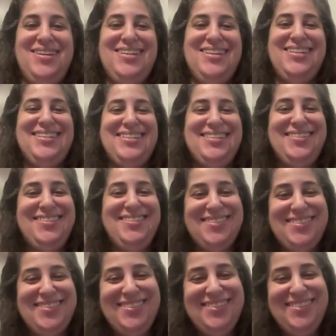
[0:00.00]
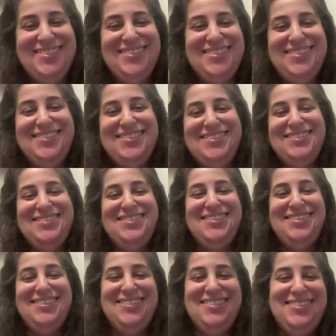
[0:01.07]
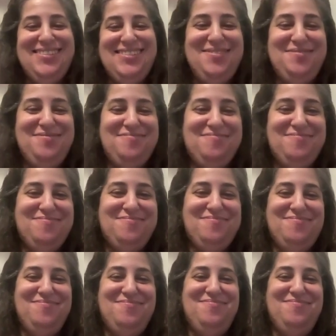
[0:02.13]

[no speech]